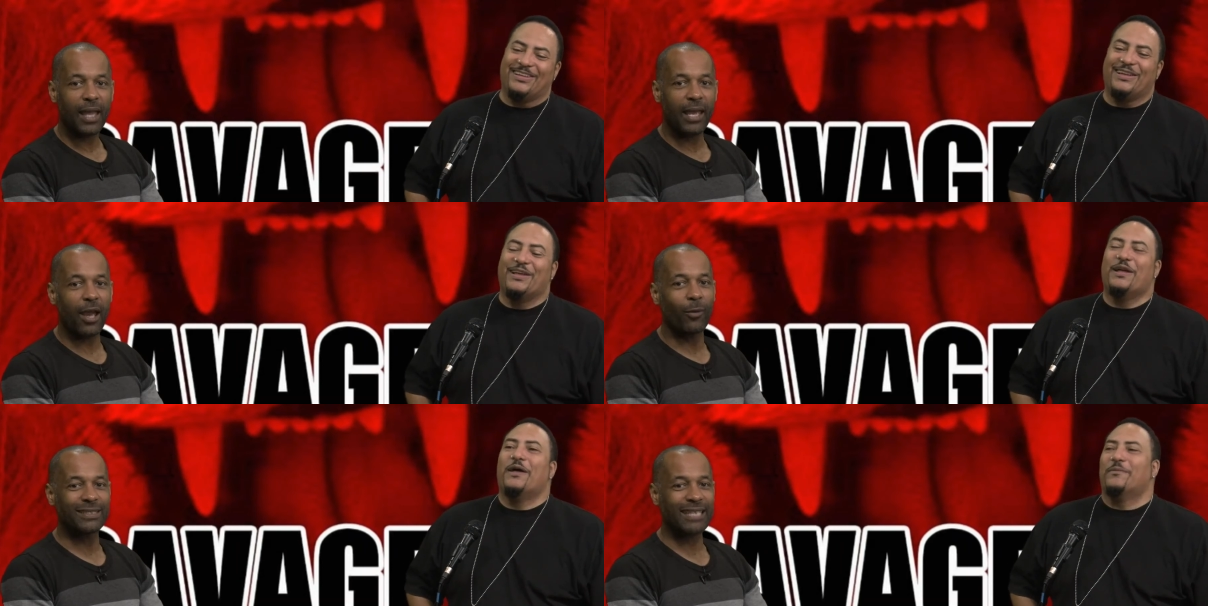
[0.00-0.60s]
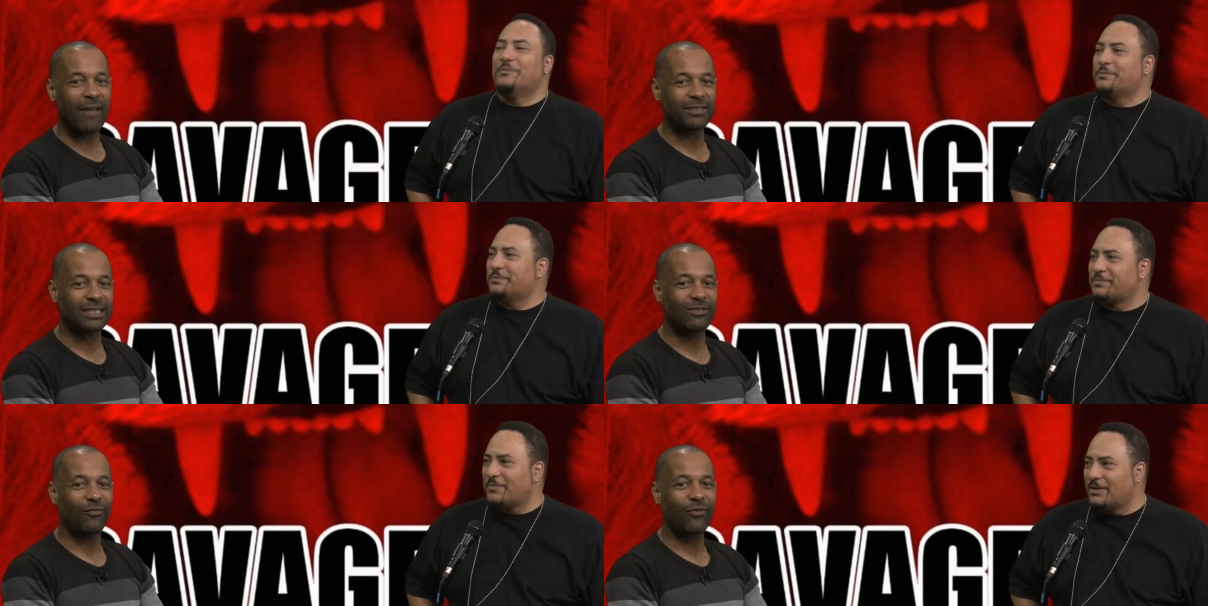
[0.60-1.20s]
Speaker 1: hey y'all, we
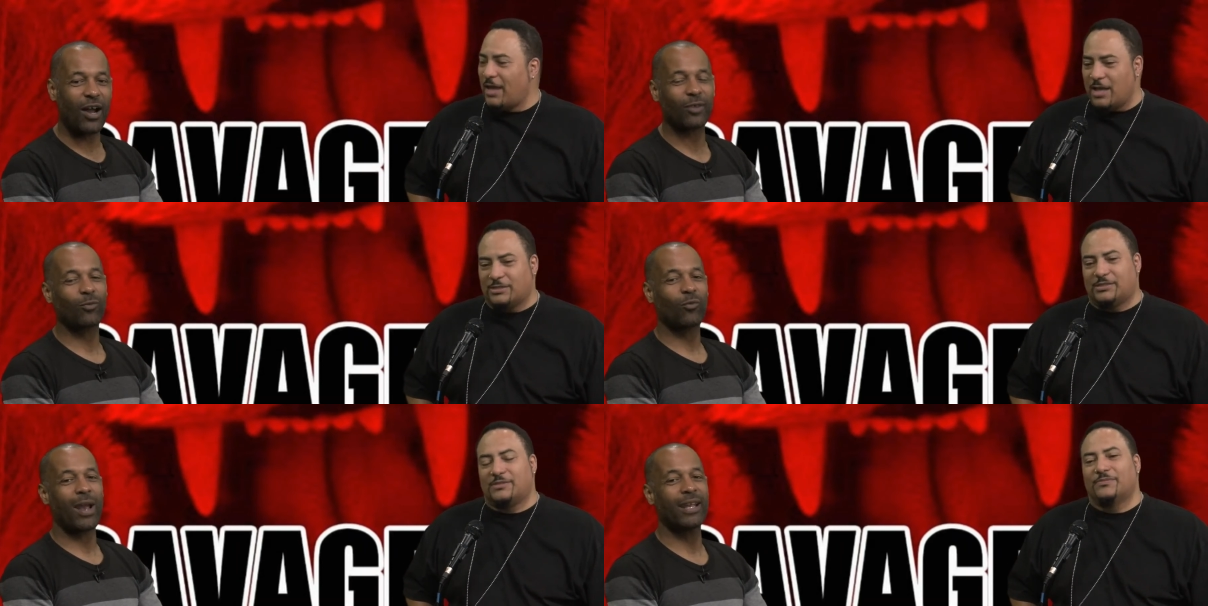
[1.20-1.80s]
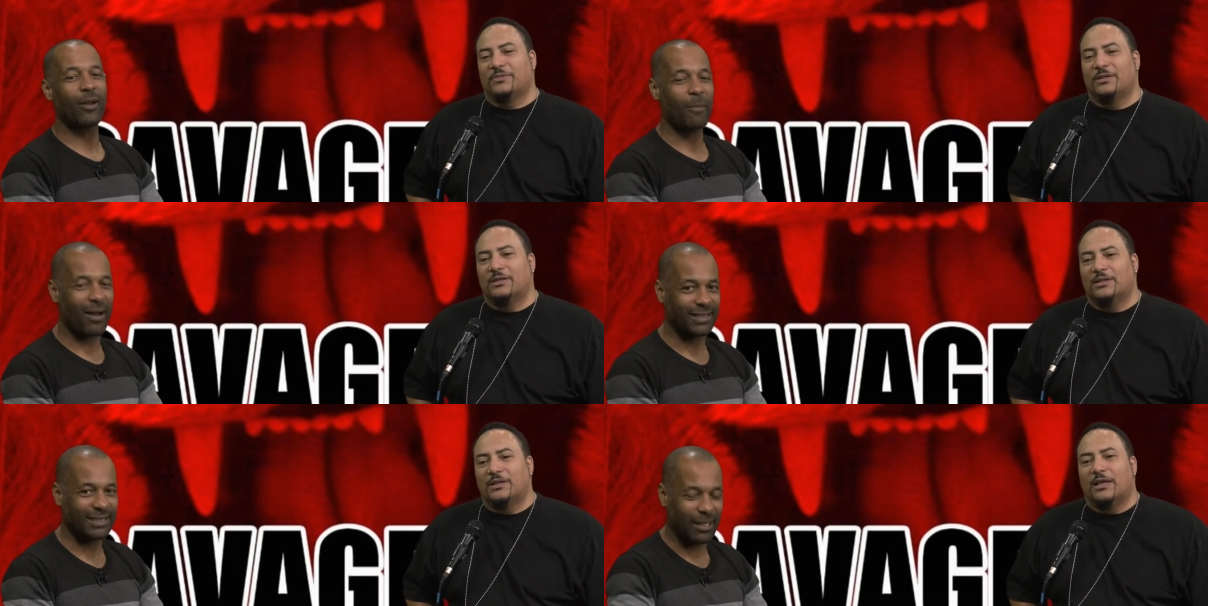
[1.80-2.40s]
savages fuck yes. right here.
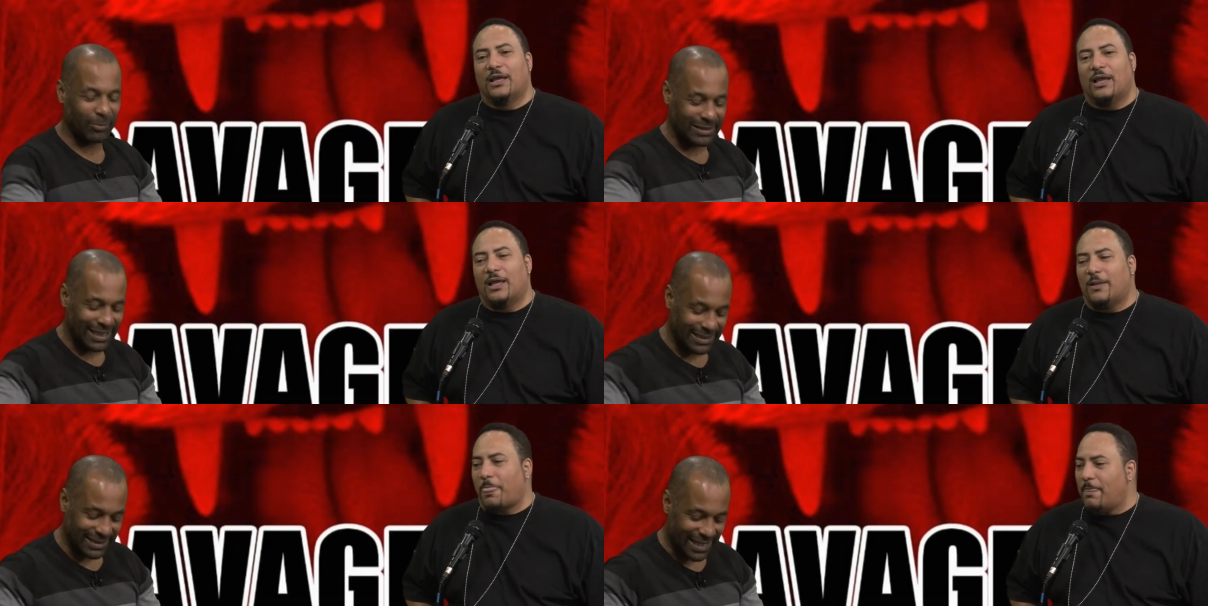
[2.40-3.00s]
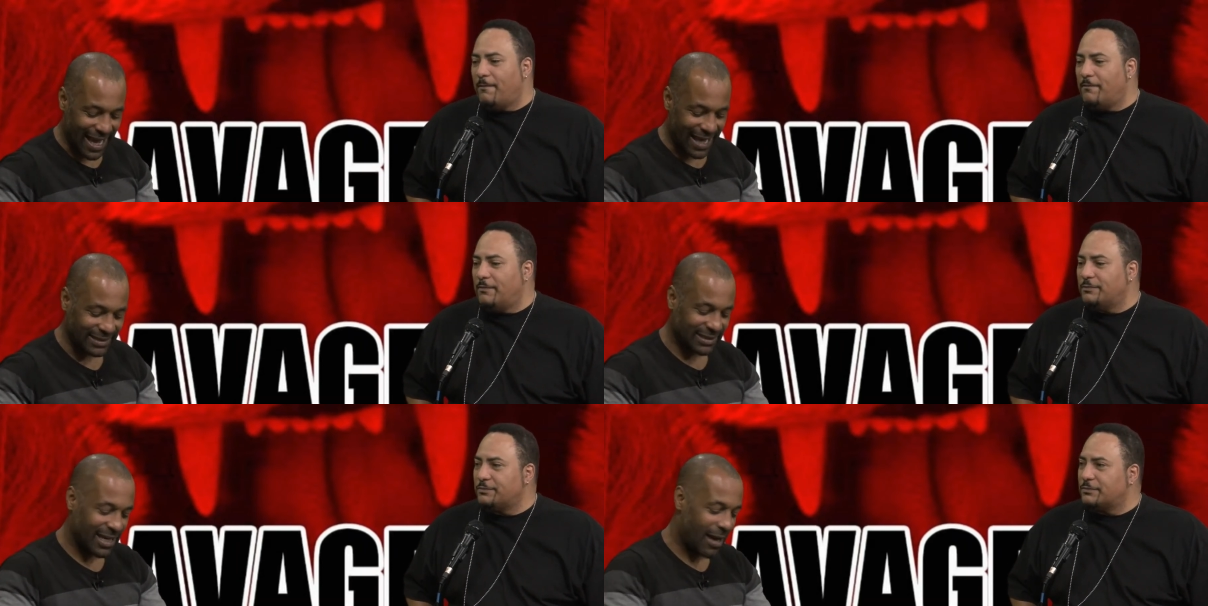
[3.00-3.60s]
Marcus King presents
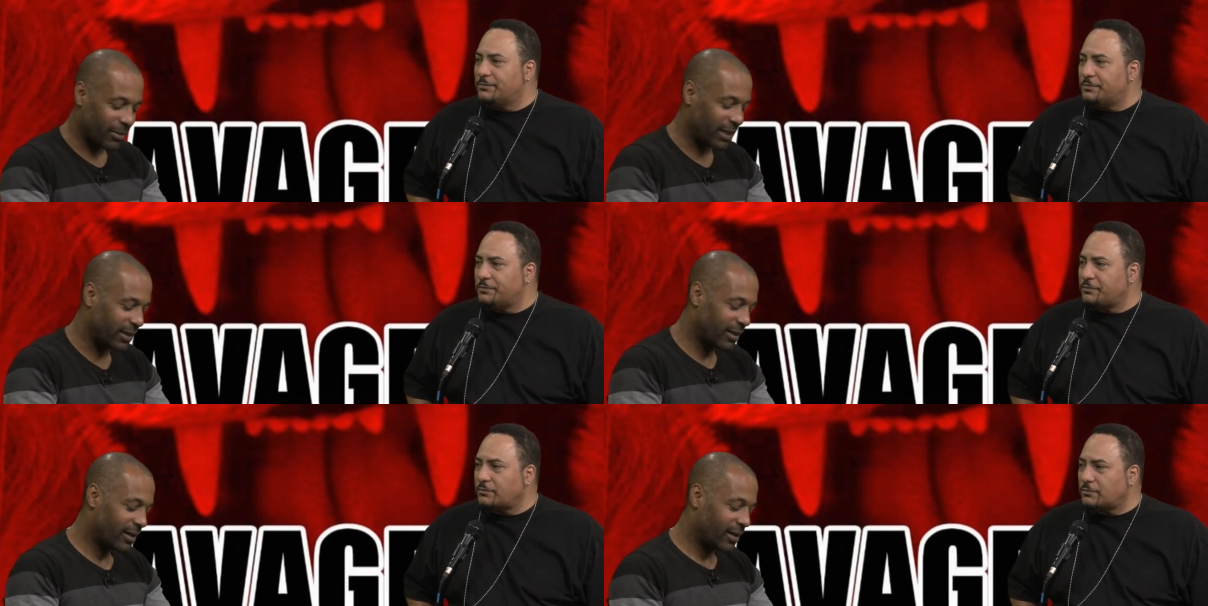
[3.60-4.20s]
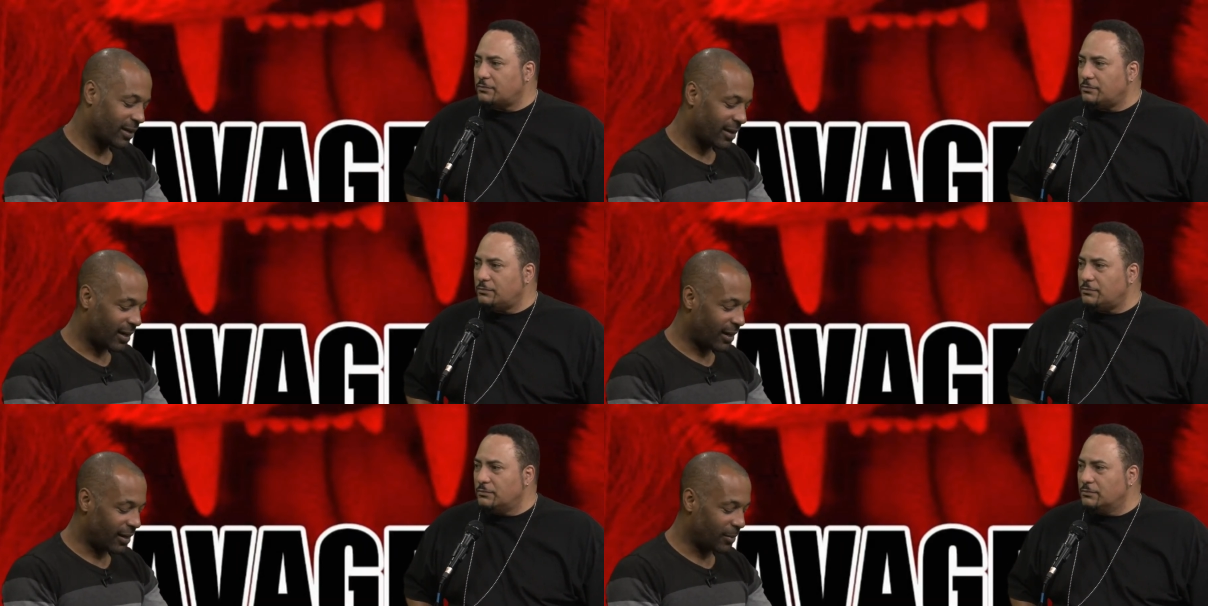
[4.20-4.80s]
Dash Comedy.
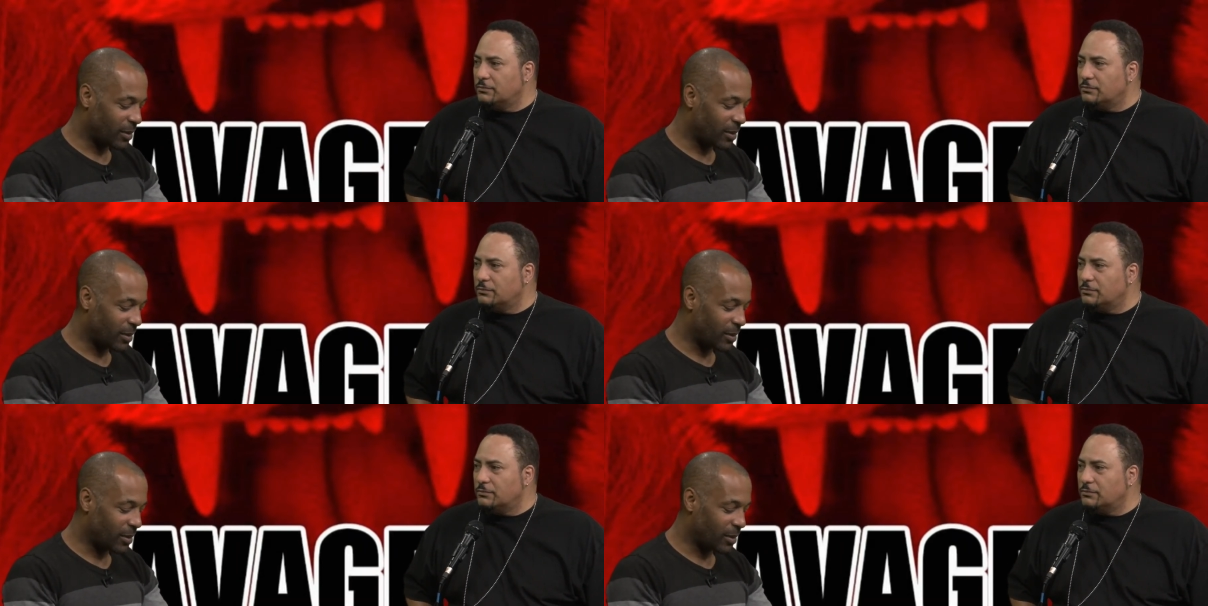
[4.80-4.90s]
Um,